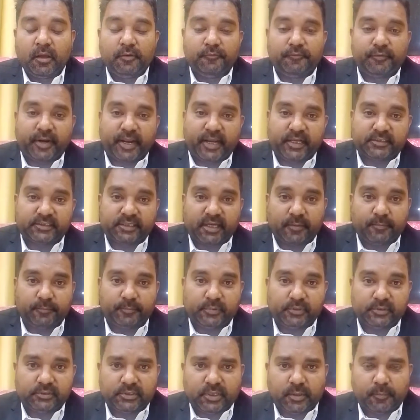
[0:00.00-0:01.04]
For
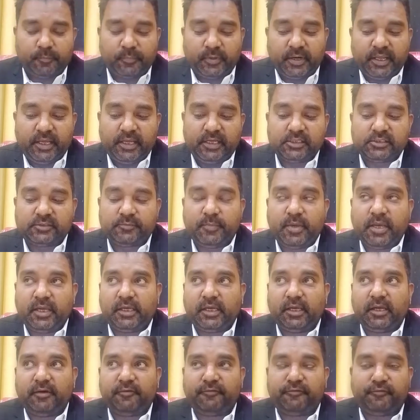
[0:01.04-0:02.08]
example, somebody is
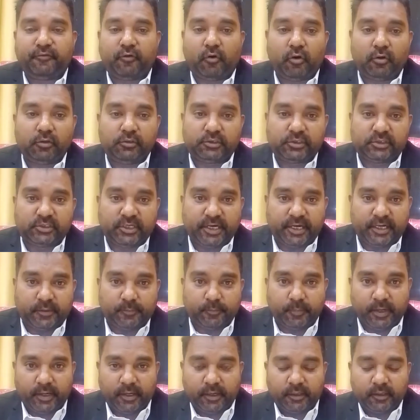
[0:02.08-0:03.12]
making a false
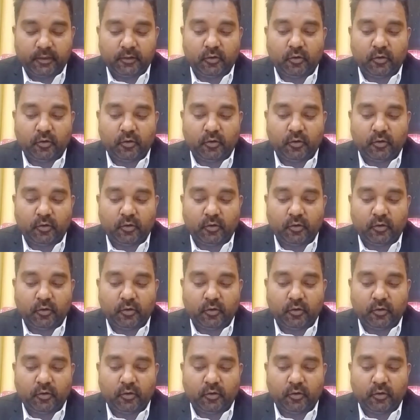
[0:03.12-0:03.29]
statement,